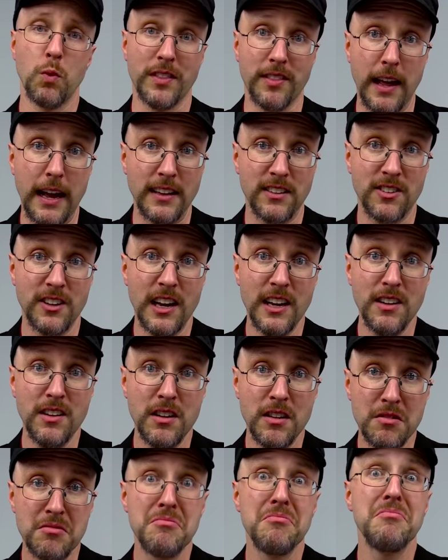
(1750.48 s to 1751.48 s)
With that said,
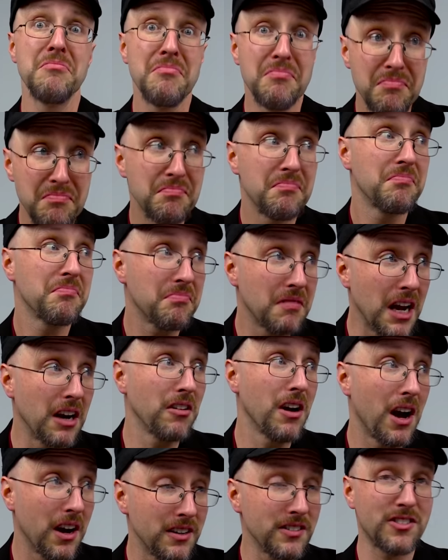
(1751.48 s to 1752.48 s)
there
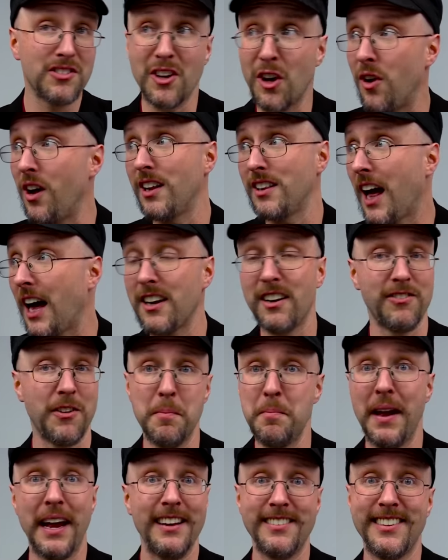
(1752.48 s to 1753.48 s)
are still a lot of
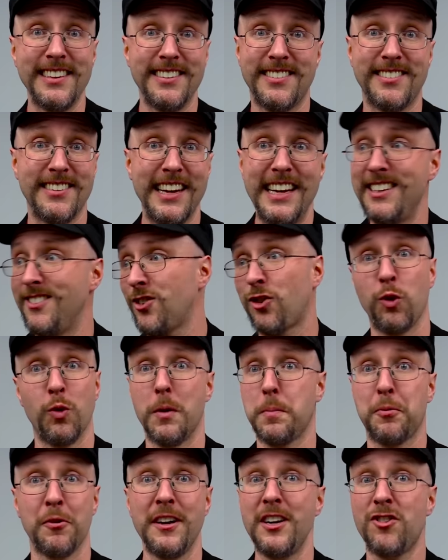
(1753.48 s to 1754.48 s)
amazing scenes to
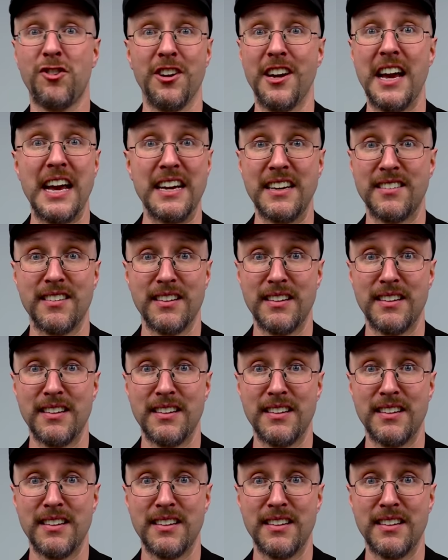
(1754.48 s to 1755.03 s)
appreciate.